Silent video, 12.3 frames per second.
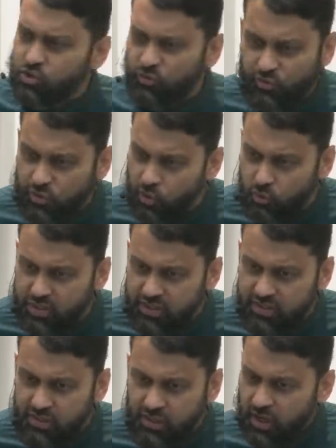you for no
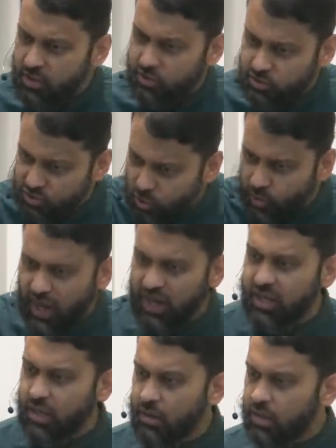reason? There's no
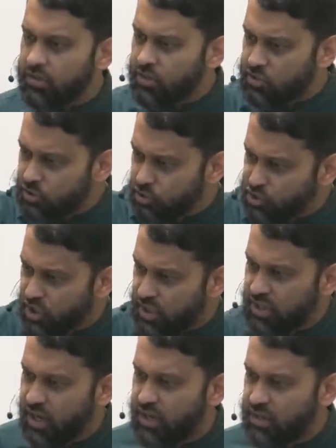akhirah, there's no
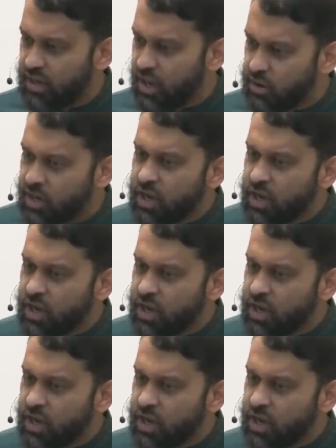jannah and nar.